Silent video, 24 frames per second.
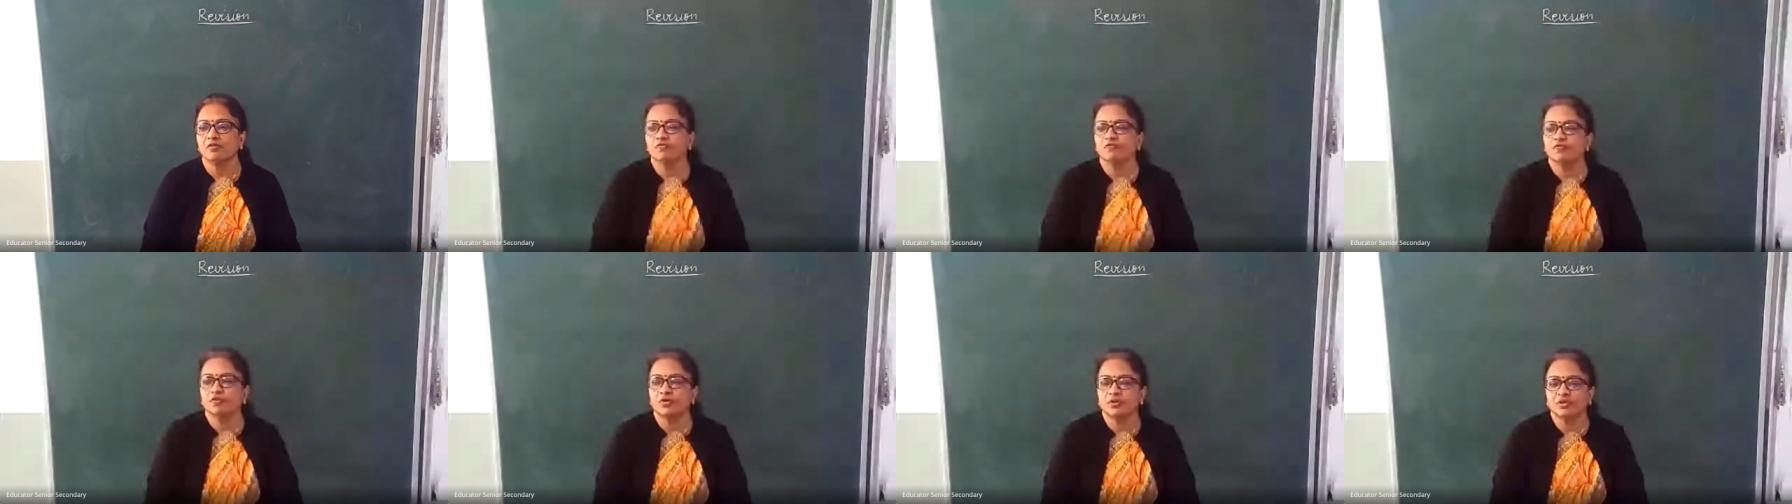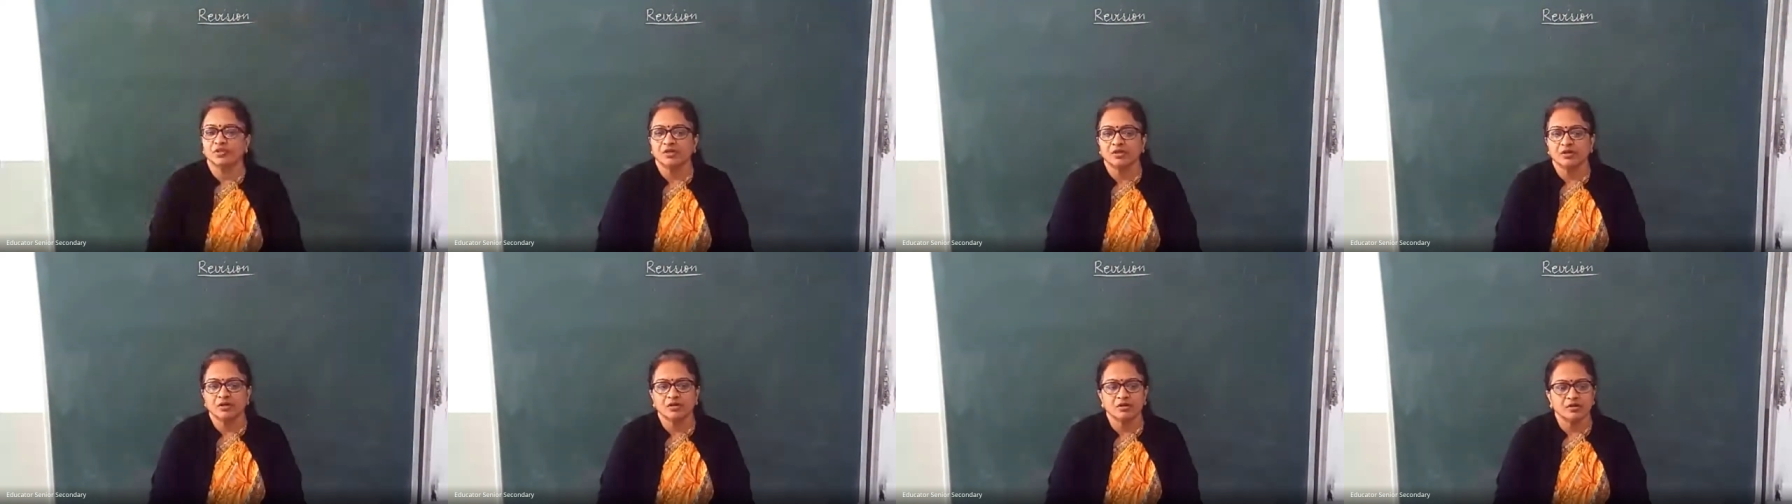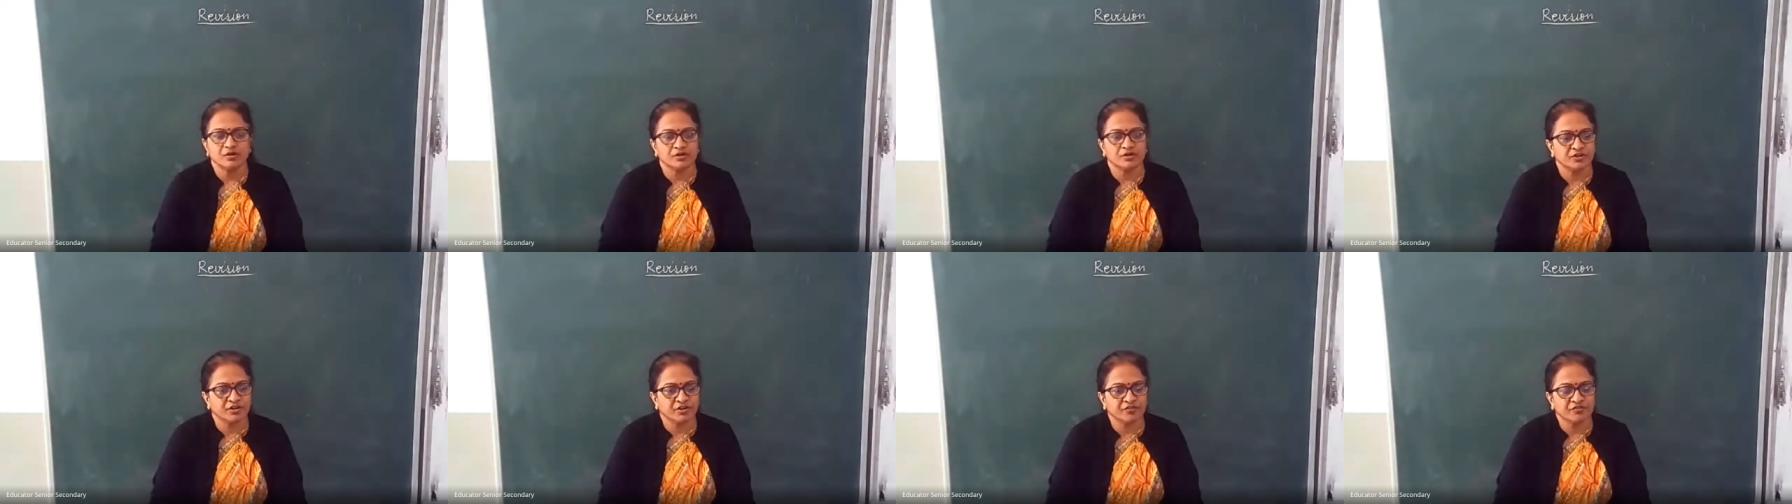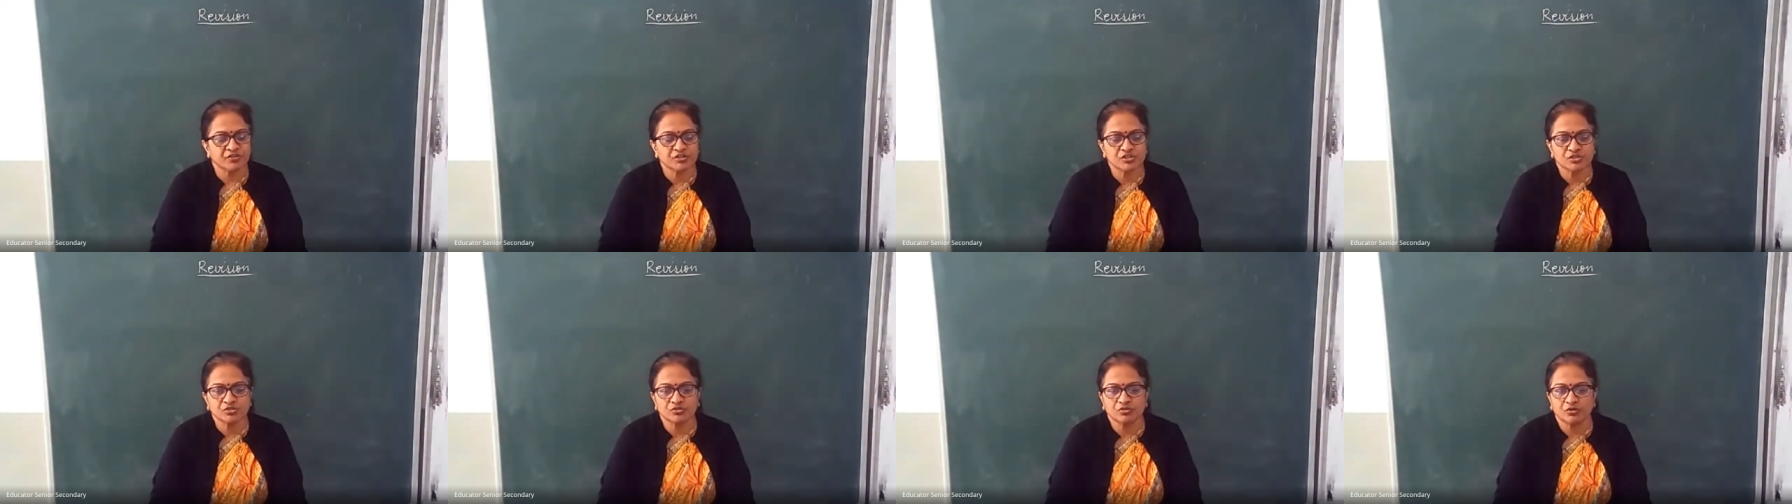for the
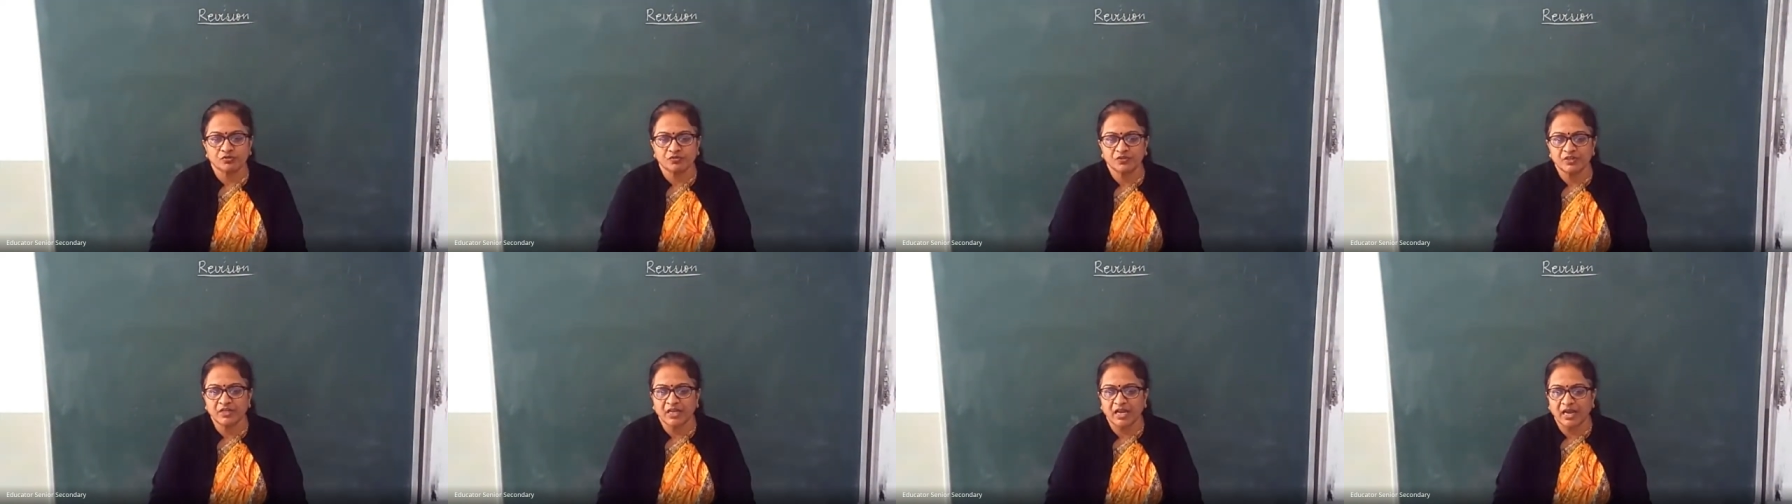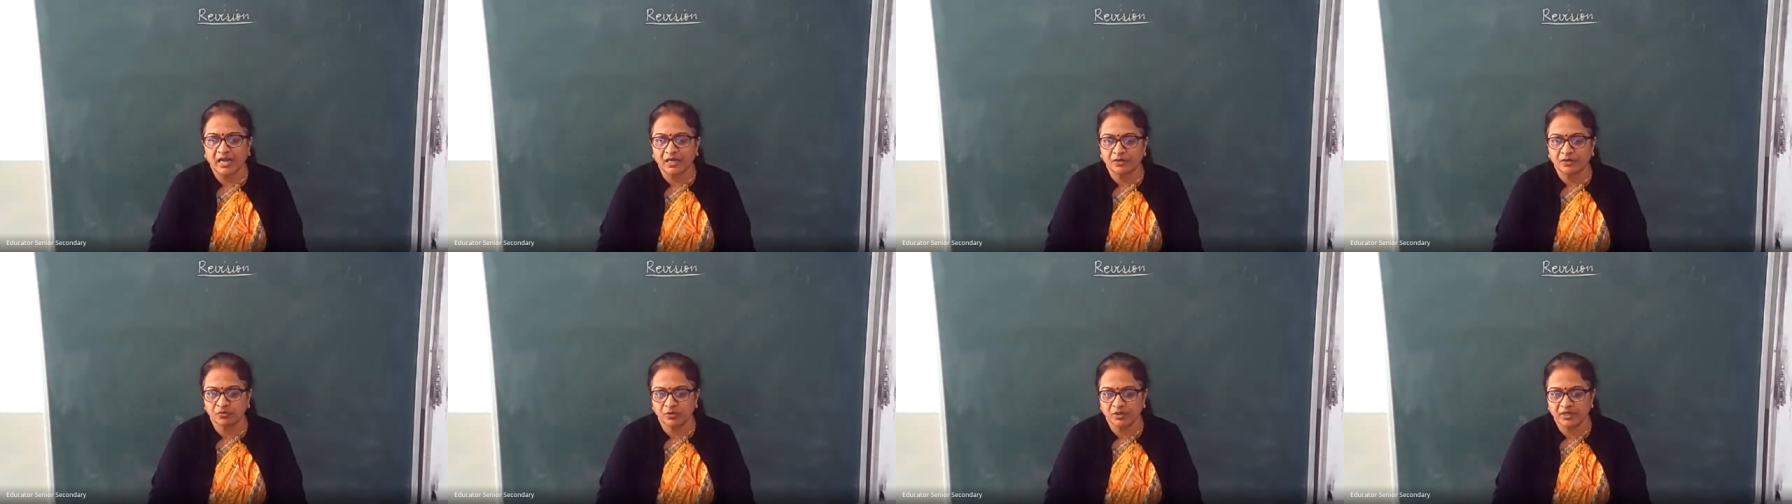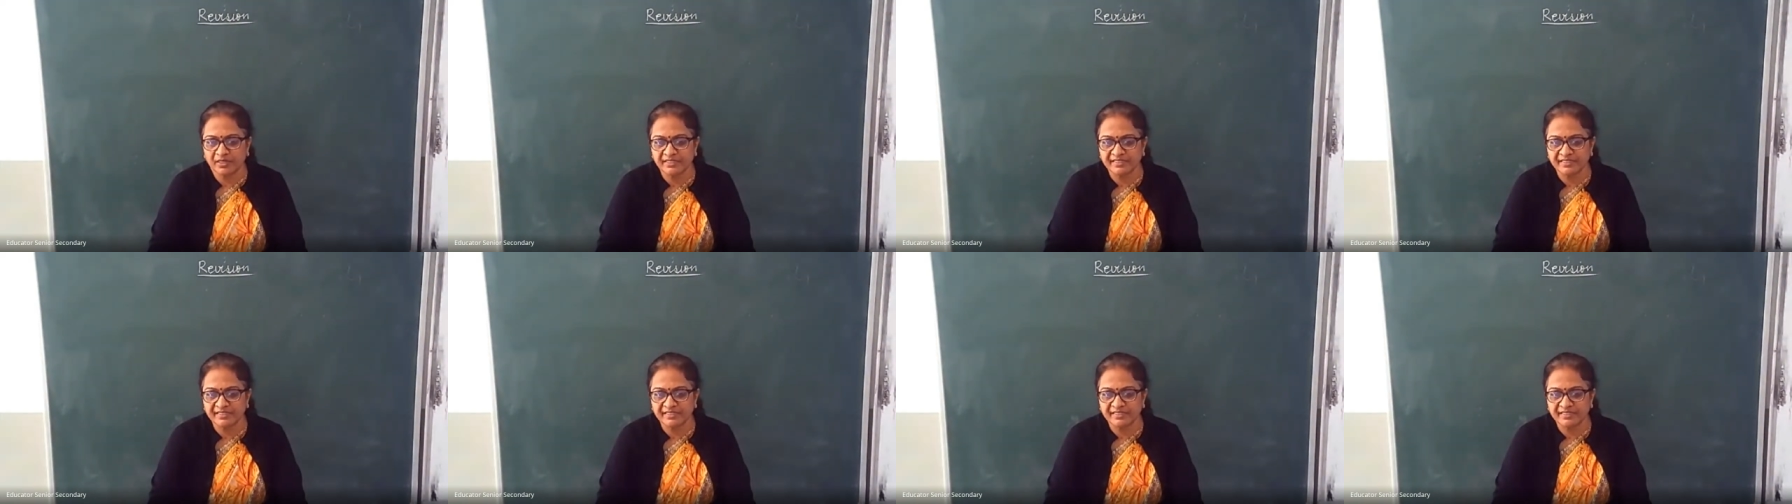revision of the annual